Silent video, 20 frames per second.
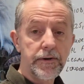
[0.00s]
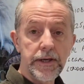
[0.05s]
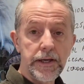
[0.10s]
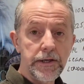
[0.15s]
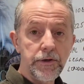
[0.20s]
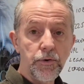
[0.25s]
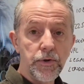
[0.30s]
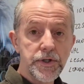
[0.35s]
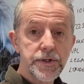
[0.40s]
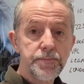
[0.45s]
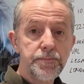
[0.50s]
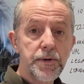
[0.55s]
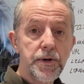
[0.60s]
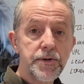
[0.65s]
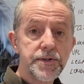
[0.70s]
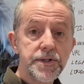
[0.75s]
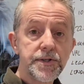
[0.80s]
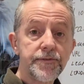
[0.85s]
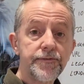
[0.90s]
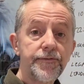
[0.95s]
in your
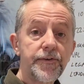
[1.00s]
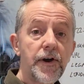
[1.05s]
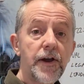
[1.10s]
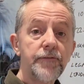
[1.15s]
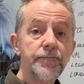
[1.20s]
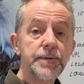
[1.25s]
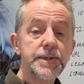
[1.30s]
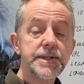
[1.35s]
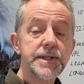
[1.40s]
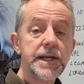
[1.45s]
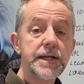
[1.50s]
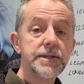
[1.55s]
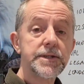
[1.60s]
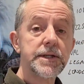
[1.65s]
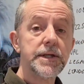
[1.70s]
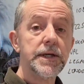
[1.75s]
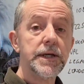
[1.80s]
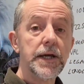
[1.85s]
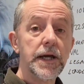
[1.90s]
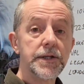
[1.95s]
experience it's
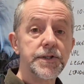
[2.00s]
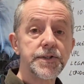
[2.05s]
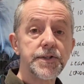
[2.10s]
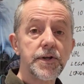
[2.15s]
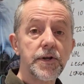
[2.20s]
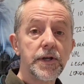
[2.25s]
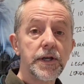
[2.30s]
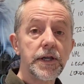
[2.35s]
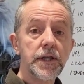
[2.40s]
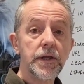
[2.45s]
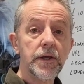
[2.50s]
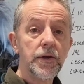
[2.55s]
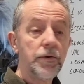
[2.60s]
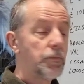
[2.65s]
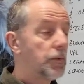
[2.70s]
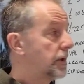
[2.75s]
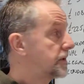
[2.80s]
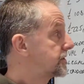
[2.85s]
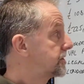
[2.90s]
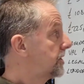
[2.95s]
5%, and certainly
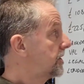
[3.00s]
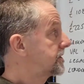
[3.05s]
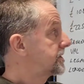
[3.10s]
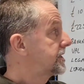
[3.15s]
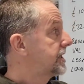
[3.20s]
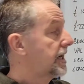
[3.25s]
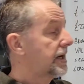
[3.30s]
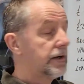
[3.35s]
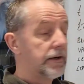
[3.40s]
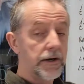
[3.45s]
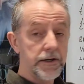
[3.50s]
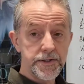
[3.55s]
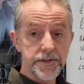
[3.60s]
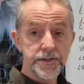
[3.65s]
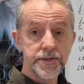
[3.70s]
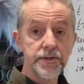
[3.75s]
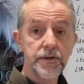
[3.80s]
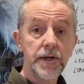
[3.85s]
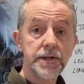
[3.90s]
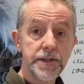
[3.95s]
when I started out
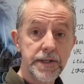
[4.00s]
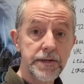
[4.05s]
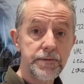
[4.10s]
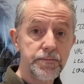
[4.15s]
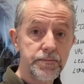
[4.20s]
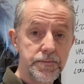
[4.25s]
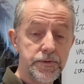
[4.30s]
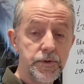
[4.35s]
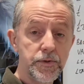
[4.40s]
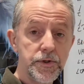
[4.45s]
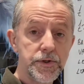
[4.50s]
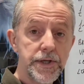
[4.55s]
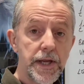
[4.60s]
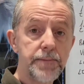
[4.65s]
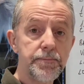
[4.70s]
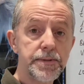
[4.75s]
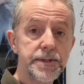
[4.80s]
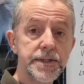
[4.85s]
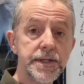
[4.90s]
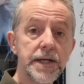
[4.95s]
I did do the
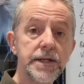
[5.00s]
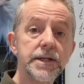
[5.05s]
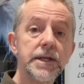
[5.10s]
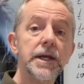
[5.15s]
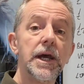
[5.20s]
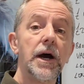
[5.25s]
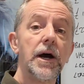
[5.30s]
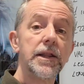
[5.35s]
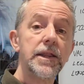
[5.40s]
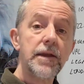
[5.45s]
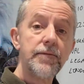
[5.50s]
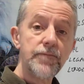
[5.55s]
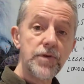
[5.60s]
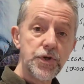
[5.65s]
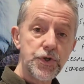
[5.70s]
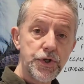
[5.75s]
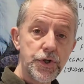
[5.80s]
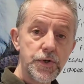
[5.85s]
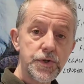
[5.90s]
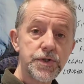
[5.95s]
10%. I then
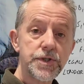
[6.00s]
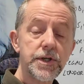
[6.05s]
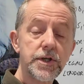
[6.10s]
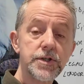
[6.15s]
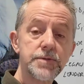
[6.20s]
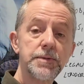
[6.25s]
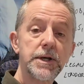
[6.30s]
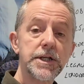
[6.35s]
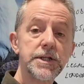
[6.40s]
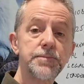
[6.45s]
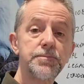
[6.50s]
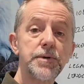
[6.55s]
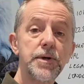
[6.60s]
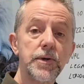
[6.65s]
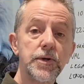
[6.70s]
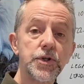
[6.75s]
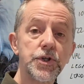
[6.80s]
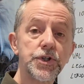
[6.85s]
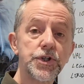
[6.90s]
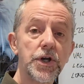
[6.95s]
reduced it because my
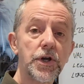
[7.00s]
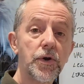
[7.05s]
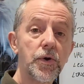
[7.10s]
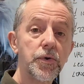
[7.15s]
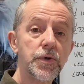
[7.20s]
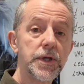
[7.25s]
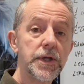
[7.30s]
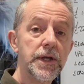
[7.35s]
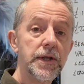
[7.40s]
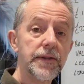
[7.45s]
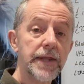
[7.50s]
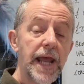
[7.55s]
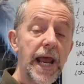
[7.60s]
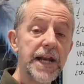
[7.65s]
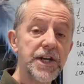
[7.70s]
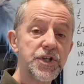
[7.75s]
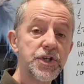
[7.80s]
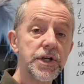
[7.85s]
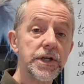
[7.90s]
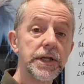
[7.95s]
experience showed that
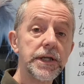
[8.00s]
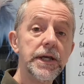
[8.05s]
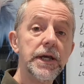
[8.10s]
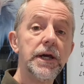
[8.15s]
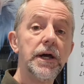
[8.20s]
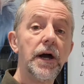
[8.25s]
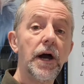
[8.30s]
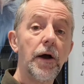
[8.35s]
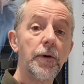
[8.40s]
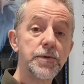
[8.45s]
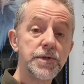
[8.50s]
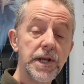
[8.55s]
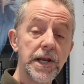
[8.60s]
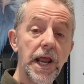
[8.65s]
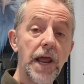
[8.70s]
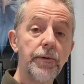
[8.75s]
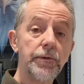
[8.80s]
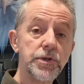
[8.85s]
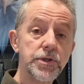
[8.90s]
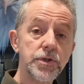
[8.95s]
actually I was
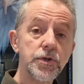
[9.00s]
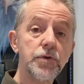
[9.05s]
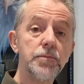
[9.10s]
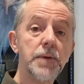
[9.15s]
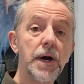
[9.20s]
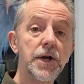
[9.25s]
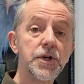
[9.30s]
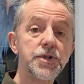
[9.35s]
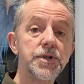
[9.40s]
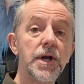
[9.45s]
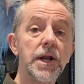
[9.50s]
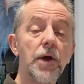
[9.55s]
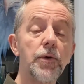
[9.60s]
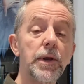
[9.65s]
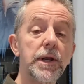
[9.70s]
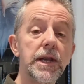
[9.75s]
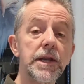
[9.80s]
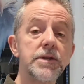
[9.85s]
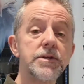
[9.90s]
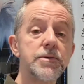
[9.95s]
allowing too much and I
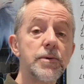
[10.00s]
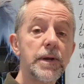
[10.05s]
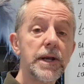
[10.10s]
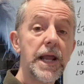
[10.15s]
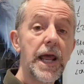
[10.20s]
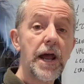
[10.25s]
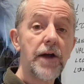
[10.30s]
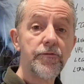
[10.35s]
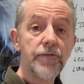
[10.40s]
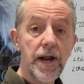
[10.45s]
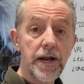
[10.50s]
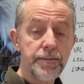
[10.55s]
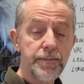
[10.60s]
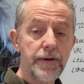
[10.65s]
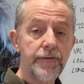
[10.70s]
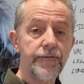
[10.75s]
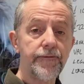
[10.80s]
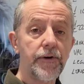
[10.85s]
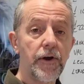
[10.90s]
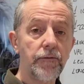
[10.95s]
only needed to allow around
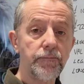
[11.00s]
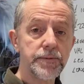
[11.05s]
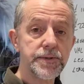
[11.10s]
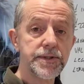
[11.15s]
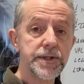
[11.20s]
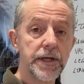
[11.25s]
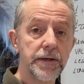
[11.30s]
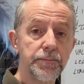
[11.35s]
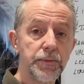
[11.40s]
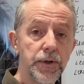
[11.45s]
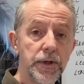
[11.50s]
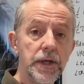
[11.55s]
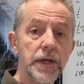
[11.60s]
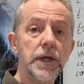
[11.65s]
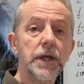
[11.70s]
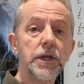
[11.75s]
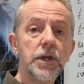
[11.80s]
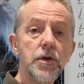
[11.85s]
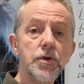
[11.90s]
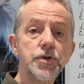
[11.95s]
about 5%. But
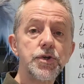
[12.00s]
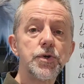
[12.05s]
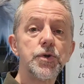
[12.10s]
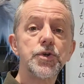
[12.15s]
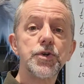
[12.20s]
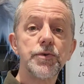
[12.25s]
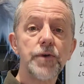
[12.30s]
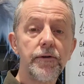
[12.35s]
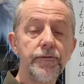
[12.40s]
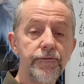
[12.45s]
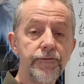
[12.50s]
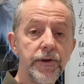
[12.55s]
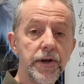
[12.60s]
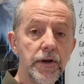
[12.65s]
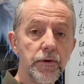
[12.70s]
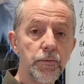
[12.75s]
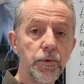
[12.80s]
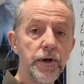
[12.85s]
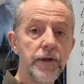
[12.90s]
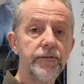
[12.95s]
you choose your own
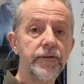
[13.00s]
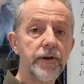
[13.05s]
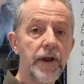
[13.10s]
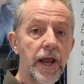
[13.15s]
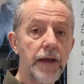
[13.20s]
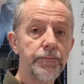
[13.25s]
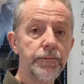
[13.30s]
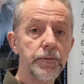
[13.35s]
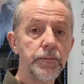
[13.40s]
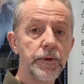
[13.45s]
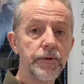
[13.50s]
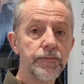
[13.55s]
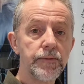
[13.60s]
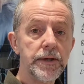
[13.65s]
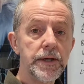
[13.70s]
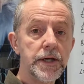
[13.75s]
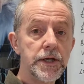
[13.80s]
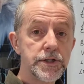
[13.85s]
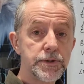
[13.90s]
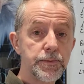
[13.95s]
figure, whatever you're happy with.
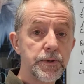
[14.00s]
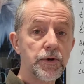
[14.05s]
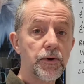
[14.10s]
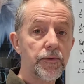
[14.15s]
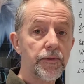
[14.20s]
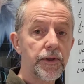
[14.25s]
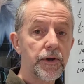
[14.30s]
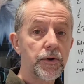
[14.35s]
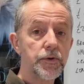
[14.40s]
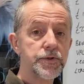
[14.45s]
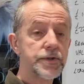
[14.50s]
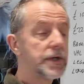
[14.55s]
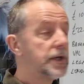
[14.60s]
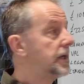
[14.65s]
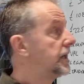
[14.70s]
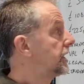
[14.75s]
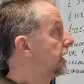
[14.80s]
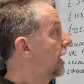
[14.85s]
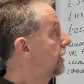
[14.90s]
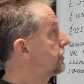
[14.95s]
So we got those,
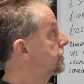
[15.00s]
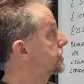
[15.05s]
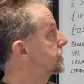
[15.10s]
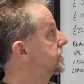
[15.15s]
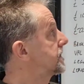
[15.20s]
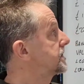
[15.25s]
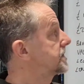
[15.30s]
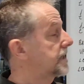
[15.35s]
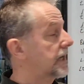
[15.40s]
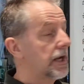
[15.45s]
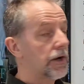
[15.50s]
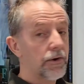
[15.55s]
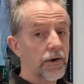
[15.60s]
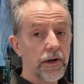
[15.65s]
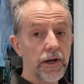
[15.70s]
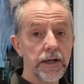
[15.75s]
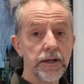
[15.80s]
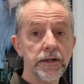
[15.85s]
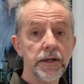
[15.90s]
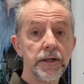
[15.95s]
now we just need to
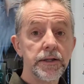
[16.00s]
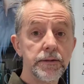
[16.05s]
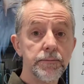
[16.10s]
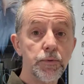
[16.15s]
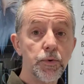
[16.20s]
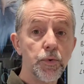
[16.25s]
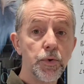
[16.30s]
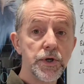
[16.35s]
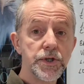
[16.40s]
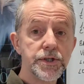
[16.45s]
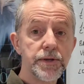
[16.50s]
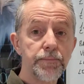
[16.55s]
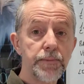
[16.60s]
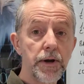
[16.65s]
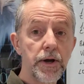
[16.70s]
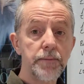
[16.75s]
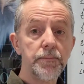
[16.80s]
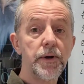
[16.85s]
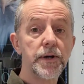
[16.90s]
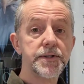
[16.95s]
calculate the mortgage. Now
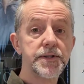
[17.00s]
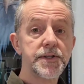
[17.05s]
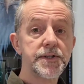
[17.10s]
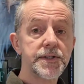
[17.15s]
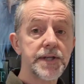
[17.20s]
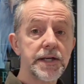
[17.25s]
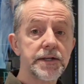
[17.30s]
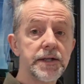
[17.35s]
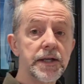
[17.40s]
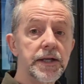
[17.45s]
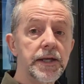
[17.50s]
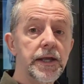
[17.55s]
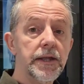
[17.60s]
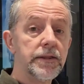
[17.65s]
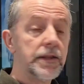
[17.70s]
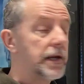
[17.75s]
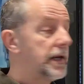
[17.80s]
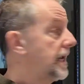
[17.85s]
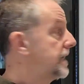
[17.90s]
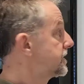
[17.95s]
bearing in mind, as I said,
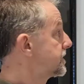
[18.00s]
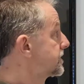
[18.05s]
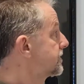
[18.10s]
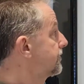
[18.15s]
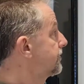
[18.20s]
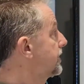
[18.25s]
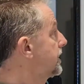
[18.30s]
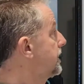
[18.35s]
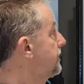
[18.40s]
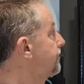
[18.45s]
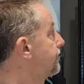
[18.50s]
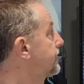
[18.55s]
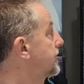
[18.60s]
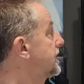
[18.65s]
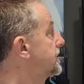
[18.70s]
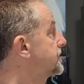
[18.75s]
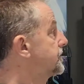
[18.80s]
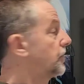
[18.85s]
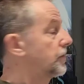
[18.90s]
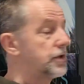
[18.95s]
the lender's fee
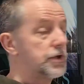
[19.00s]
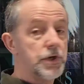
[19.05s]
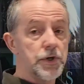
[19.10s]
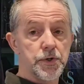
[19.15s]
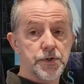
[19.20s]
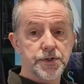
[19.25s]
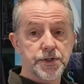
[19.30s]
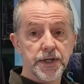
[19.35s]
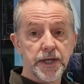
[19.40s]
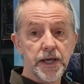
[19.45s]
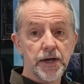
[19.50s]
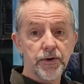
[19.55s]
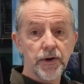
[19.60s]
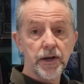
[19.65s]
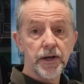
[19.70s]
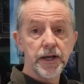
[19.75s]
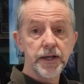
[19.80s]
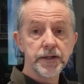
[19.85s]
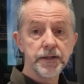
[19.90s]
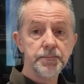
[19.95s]
is not used to
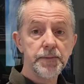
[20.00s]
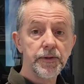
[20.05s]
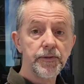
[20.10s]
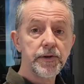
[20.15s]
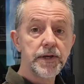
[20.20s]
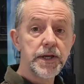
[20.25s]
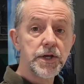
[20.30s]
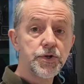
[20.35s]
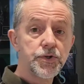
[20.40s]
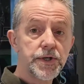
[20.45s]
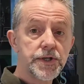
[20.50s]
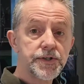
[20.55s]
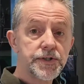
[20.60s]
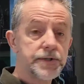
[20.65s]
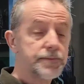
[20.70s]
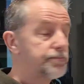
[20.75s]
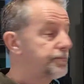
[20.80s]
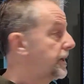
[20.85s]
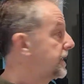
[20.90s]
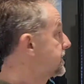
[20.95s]
calculate their monthly
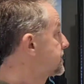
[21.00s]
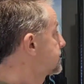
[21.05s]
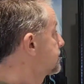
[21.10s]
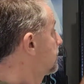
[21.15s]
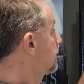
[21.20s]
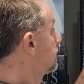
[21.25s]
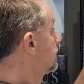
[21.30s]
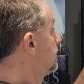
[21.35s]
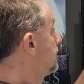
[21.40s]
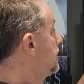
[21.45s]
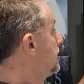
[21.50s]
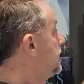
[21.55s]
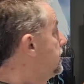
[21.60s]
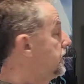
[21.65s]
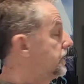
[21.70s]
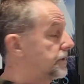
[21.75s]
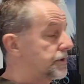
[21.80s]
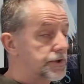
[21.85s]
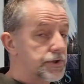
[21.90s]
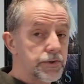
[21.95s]
interest, it's based on
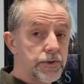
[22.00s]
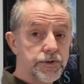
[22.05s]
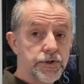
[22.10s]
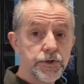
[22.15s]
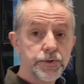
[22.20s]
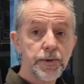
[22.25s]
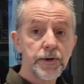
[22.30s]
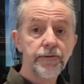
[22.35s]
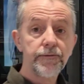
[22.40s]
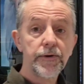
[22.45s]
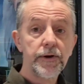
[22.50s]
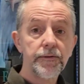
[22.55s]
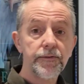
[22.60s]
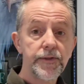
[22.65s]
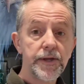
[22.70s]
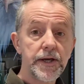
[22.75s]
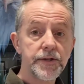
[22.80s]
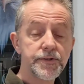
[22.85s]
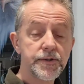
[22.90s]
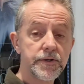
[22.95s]
the
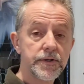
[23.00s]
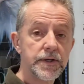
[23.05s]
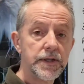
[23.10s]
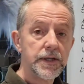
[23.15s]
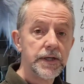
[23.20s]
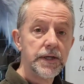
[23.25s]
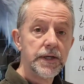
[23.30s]
$225,000.